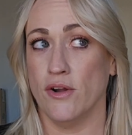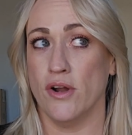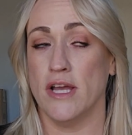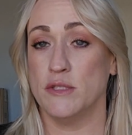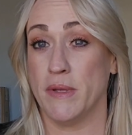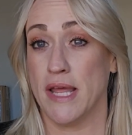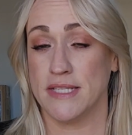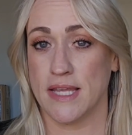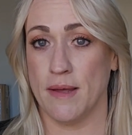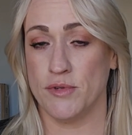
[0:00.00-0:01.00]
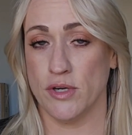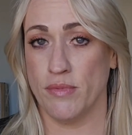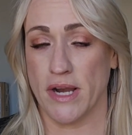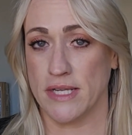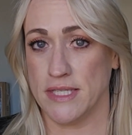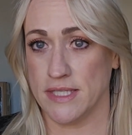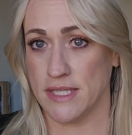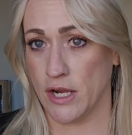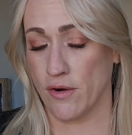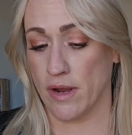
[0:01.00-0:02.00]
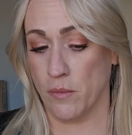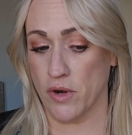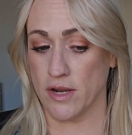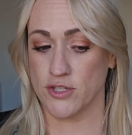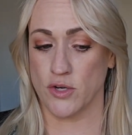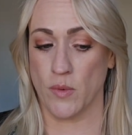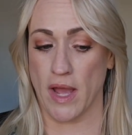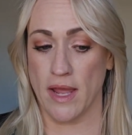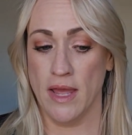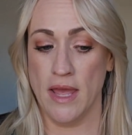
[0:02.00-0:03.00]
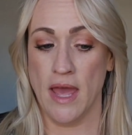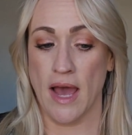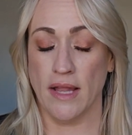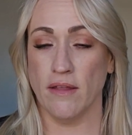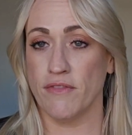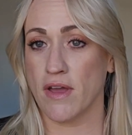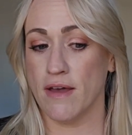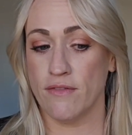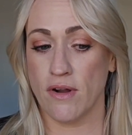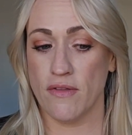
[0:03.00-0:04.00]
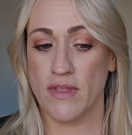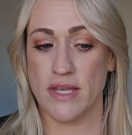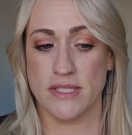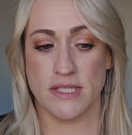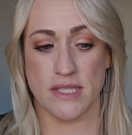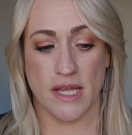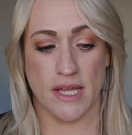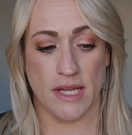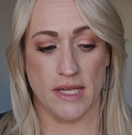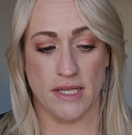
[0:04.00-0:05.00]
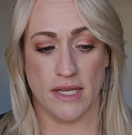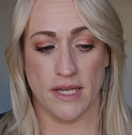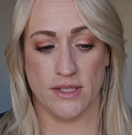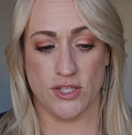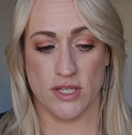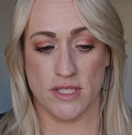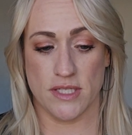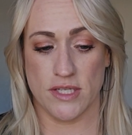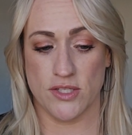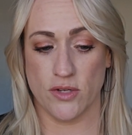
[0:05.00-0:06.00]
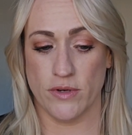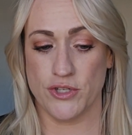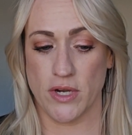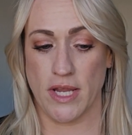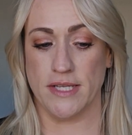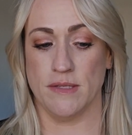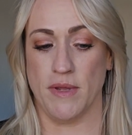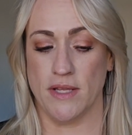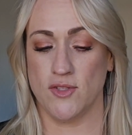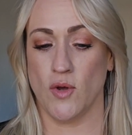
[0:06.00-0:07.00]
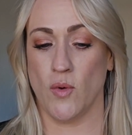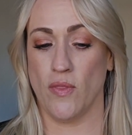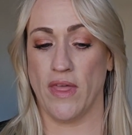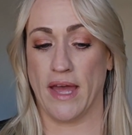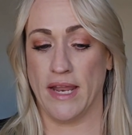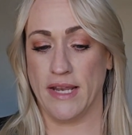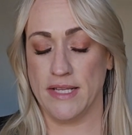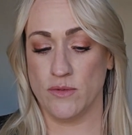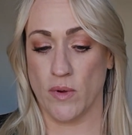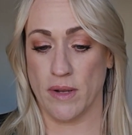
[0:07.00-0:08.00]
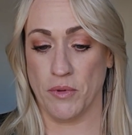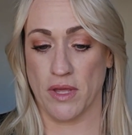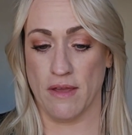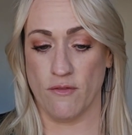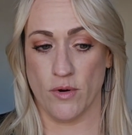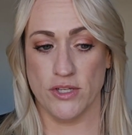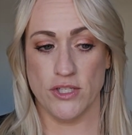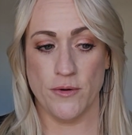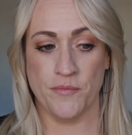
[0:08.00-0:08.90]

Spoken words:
husband has kept her pregnancy a secret, and we're not sure why. I love the cover on this. It just is so intriguing to me. So that is one I'm looking forward to.